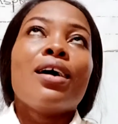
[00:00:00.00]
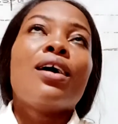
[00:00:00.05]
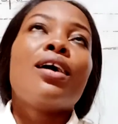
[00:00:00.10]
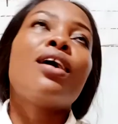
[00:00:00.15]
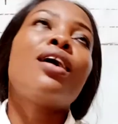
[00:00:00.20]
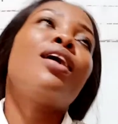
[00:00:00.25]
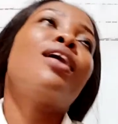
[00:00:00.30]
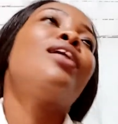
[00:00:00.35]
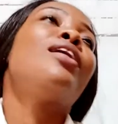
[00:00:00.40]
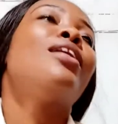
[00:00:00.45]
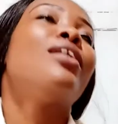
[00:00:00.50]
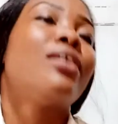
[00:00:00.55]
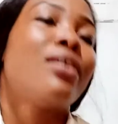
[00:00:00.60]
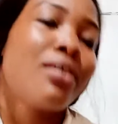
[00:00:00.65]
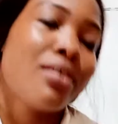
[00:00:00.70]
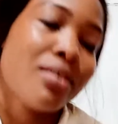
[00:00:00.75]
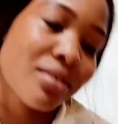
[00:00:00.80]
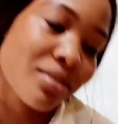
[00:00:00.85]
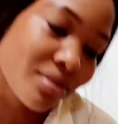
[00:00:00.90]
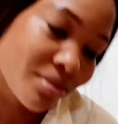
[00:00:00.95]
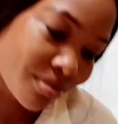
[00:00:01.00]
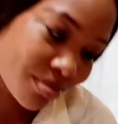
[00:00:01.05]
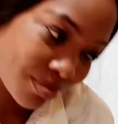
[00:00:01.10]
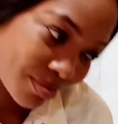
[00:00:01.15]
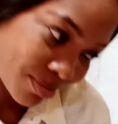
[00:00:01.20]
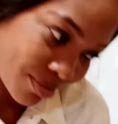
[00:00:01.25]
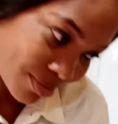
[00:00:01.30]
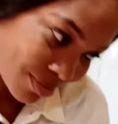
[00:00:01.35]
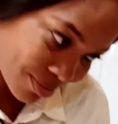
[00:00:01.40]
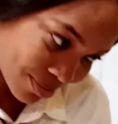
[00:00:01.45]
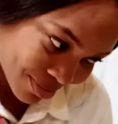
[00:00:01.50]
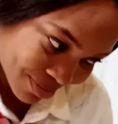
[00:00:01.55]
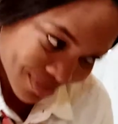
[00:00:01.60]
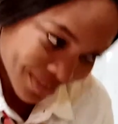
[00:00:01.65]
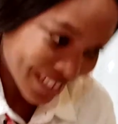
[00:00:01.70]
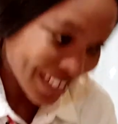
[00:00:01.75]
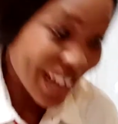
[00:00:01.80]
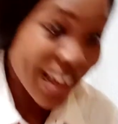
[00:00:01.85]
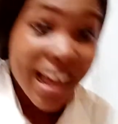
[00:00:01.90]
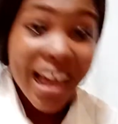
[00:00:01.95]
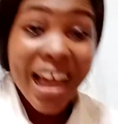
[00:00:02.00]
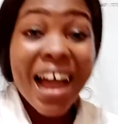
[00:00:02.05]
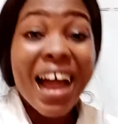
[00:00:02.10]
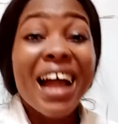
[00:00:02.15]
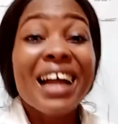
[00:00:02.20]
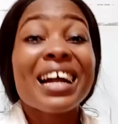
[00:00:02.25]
I